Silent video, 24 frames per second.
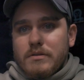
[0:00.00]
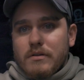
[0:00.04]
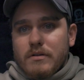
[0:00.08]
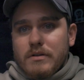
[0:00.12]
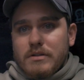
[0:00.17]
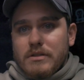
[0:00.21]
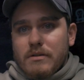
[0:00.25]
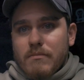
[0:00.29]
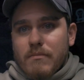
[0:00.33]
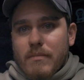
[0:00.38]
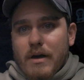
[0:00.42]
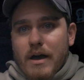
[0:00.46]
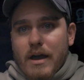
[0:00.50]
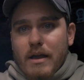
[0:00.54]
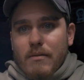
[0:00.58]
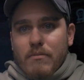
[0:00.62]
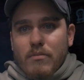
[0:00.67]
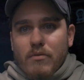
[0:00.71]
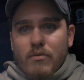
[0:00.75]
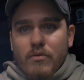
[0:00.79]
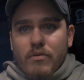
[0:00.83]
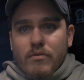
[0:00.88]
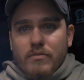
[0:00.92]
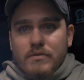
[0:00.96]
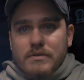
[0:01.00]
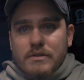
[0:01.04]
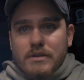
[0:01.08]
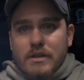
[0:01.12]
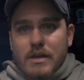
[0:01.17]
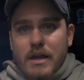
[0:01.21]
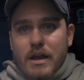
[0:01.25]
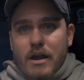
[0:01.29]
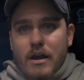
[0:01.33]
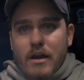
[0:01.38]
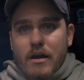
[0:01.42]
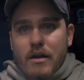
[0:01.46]
so there's the My Brews
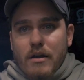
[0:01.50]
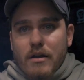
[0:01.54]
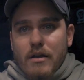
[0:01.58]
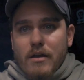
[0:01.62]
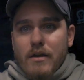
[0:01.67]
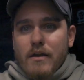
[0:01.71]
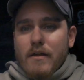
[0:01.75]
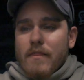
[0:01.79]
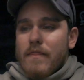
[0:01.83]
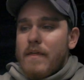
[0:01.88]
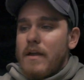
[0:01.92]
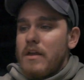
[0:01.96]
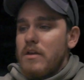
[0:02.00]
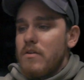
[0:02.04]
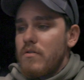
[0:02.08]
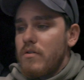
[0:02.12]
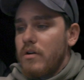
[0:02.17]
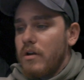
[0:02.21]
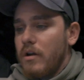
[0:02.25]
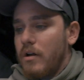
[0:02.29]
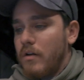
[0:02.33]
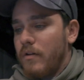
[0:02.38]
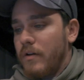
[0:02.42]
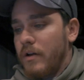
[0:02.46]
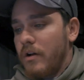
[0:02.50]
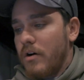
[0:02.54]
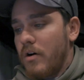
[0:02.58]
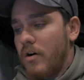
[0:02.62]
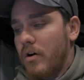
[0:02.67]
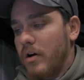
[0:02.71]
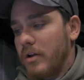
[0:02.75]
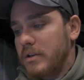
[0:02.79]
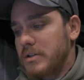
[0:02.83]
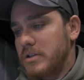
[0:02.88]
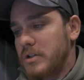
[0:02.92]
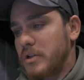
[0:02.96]
there that you can click
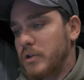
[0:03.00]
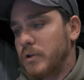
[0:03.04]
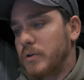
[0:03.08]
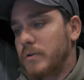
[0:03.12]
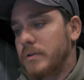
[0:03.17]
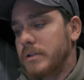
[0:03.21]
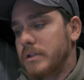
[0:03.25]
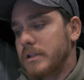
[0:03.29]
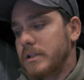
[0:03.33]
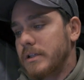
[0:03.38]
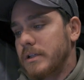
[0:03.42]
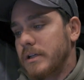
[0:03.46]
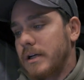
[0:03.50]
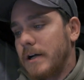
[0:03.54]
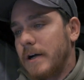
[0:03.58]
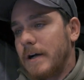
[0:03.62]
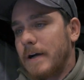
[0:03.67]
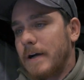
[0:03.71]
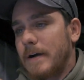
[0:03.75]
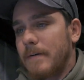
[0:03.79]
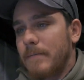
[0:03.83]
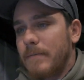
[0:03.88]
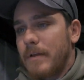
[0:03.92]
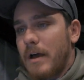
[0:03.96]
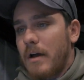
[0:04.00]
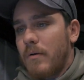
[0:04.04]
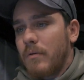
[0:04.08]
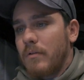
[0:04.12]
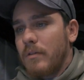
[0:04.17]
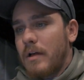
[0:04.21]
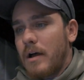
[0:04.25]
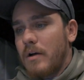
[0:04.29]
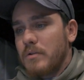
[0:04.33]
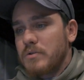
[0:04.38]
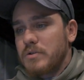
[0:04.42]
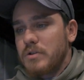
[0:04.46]
onto, that
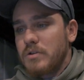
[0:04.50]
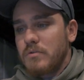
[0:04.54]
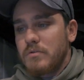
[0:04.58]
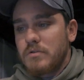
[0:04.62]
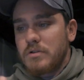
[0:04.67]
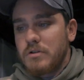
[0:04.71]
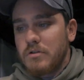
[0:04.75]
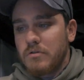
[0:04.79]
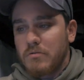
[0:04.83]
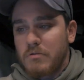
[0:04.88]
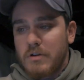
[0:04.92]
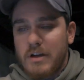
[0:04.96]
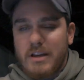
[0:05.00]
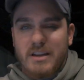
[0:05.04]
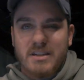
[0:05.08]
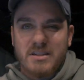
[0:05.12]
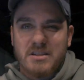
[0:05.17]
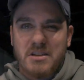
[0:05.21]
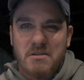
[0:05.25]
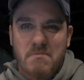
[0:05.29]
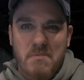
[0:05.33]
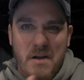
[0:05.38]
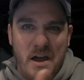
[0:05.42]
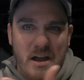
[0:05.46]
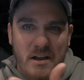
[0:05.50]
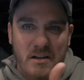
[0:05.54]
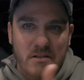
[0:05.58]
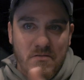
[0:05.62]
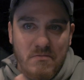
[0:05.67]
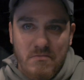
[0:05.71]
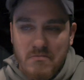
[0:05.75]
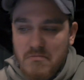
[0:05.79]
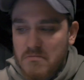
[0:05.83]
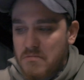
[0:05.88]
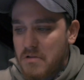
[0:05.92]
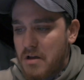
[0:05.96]
allows you to kind of see back
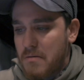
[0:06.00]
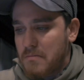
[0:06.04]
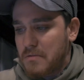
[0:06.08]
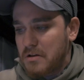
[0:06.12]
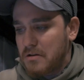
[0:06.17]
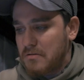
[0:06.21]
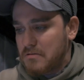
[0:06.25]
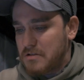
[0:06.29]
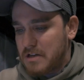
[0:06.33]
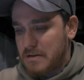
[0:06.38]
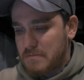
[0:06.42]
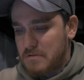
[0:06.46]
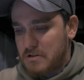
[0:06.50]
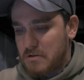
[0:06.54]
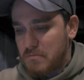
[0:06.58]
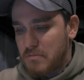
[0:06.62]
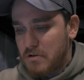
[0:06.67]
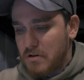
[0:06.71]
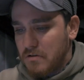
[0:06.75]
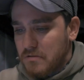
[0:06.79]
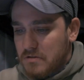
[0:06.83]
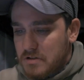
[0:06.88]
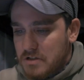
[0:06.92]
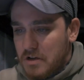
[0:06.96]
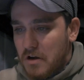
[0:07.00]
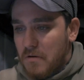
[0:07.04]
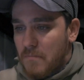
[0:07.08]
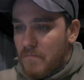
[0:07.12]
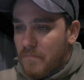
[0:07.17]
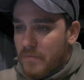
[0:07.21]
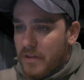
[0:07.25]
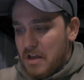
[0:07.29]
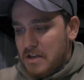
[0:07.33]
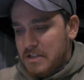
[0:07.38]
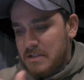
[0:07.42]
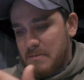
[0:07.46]
how many times you brewed. So
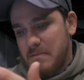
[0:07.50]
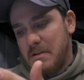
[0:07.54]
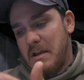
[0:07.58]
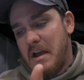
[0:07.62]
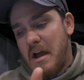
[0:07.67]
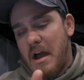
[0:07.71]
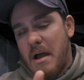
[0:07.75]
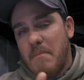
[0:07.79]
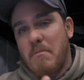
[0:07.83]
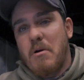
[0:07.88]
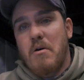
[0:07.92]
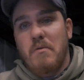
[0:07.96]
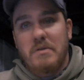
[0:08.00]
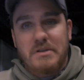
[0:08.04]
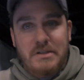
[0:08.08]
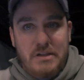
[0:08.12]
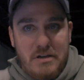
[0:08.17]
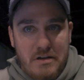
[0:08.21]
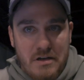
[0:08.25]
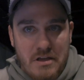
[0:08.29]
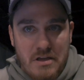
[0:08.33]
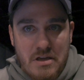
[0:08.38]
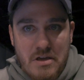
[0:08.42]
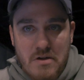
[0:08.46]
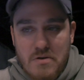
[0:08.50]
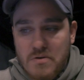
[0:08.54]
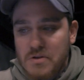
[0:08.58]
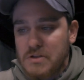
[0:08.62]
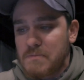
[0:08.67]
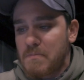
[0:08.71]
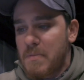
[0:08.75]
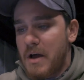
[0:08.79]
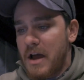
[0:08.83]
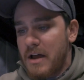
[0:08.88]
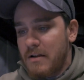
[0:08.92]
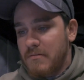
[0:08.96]
not something I'm always going to use,
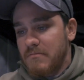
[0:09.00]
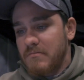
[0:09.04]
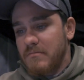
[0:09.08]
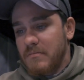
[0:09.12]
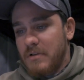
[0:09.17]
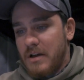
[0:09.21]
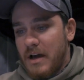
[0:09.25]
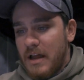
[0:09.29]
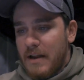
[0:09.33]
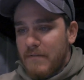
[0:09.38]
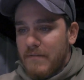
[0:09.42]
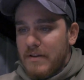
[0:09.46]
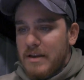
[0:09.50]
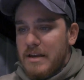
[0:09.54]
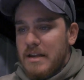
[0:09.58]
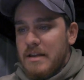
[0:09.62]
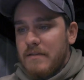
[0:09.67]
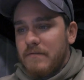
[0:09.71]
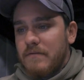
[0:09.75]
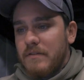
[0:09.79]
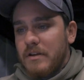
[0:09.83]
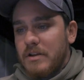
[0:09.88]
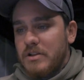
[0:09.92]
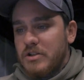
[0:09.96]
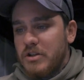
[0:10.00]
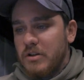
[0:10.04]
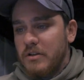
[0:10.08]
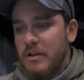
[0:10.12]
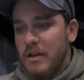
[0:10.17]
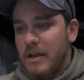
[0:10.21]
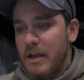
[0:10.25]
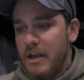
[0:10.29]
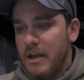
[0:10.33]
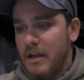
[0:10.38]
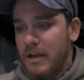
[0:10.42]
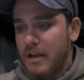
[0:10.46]
but kind of a neat feature
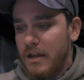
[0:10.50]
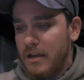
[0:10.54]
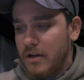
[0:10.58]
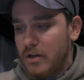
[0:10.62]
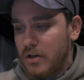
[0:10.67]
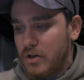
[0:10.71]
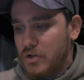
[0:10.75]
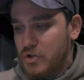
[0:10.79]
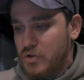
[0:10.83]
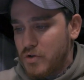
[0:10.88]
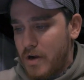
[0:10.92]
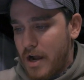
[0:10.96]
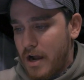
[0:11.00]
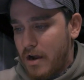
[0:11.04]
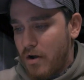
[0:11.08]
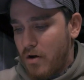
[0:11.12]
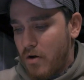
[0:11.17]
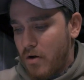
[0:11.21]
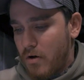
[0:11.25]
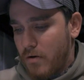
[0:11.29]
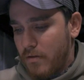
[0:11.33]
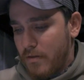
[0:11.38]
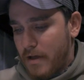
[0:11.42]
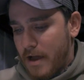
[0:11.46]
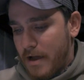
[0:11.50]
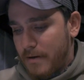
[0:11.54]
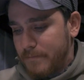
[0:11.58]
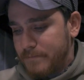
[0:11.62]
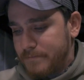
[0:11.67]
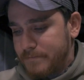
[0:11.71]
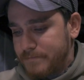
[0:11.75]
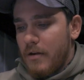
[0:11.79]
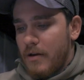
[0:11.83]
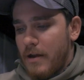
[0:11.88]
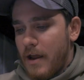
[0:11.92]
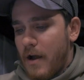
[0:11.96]
that it can track all that.
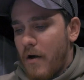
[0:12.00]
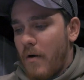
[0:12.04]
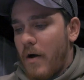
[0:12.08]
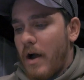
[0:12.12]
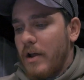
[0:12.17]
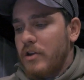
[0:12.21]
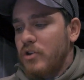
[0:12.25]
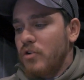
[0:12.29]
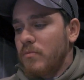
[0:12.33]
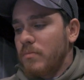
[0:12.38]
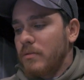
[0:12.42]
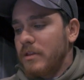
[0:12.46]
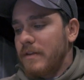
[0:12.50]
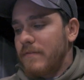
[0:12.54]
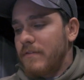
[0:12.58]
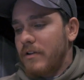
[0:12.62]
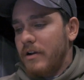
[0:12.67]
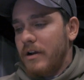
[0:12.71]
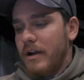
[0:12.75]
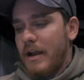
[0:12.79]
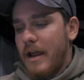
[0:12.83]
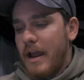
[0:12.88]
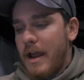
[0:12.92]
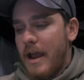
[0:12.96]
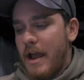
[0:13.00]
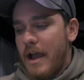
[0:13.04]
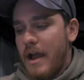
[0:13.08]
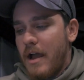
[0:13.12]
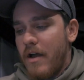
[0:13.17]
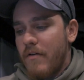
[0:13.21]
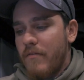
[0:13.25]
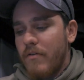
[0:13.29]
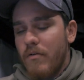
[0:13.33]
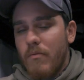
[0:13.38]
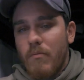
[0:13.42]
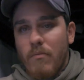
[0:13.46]
Now I do believe they're going to
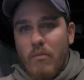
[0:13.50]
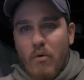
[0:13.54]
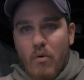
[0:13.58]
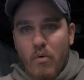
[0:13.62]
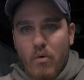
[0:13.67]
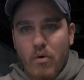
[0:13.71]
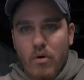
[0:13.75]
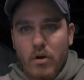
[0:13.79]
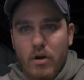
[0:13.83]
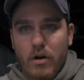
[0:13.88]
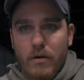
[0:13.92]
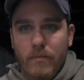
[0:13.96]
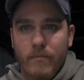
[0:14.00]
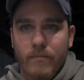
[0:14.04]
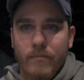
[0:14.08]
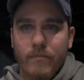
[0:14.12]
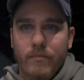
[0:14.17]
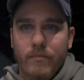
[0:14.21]
have more